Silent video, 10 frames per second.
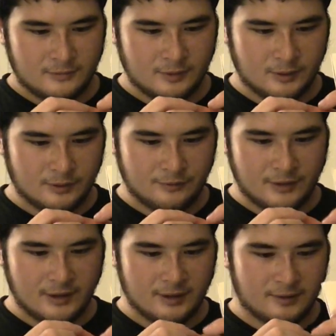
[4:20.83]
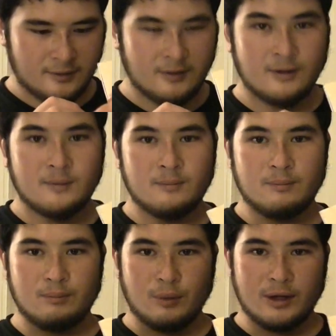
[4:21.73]
And if I
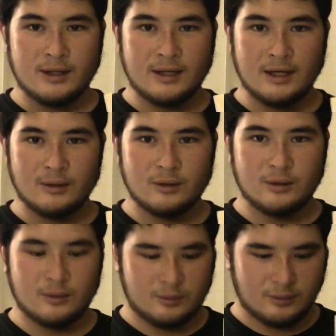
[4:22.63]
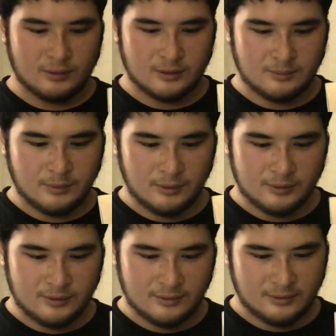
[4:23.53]
break an arrow or a
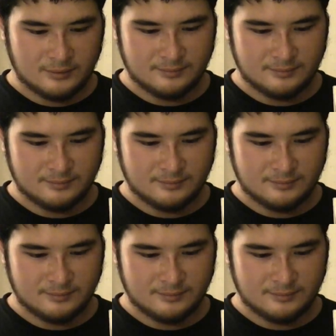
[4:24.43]
bolt or